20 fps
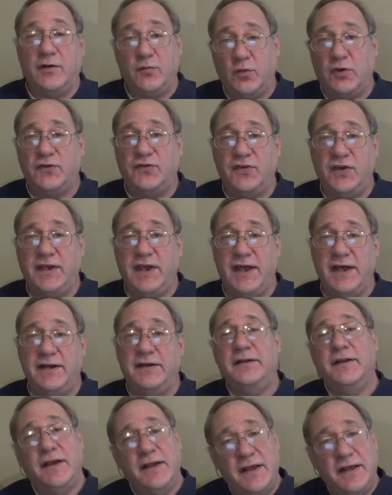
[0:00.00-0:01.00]
And once
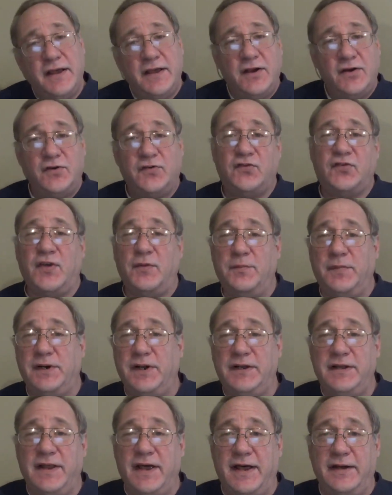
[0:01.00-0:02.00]
again, here's
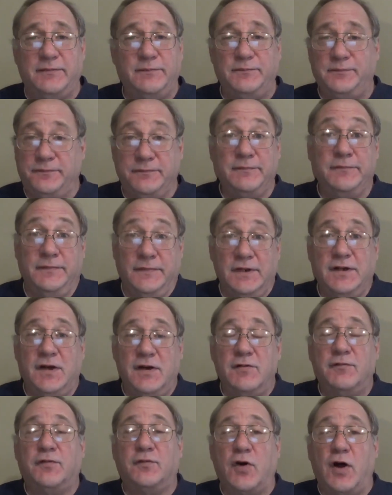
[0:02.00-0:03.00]
somebody that,
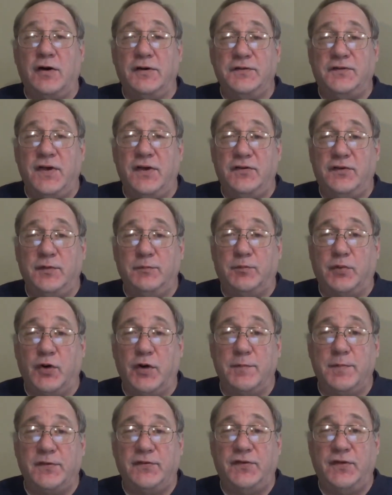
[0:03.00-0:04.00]
for all intents and
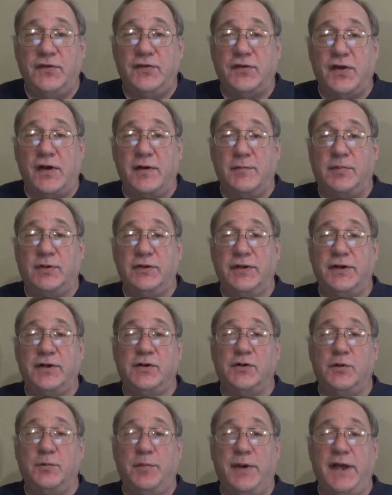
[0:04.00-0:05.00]
purposes, on a
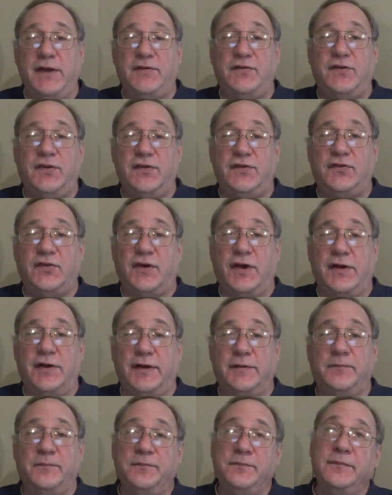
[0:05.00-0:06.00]
political basis, on
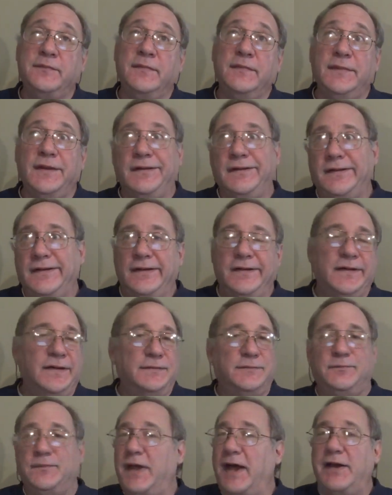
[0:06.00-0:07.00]
a,
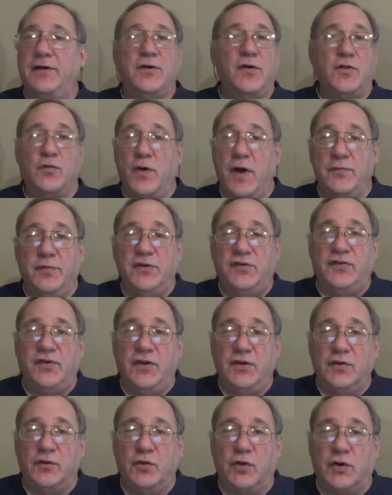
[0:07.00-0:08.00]
I don't know, the way we
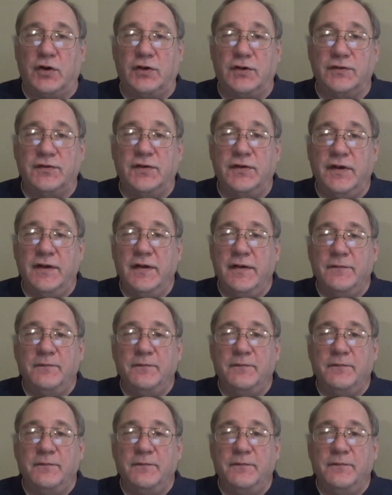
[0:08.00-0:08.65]
see the world